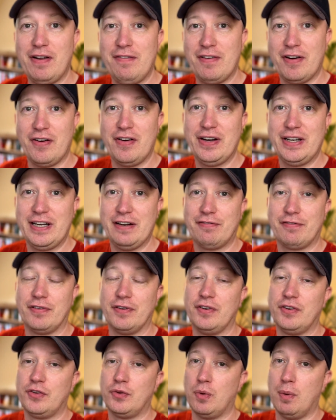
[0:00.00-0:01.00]
very
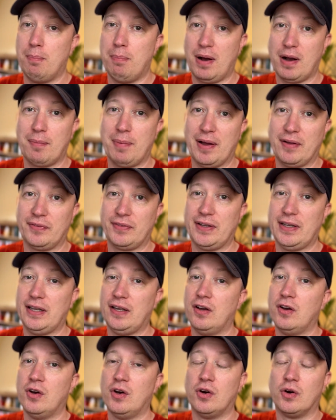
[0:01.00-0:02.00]
different to a bug bounty
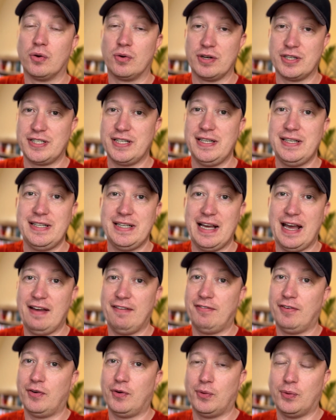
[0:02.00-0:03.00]
or a CTF
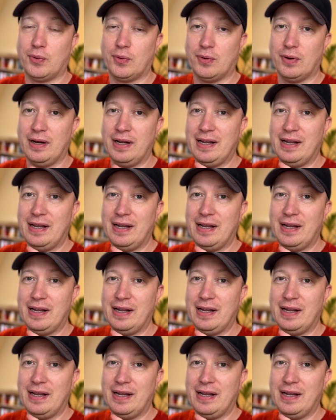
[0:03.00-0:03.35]
or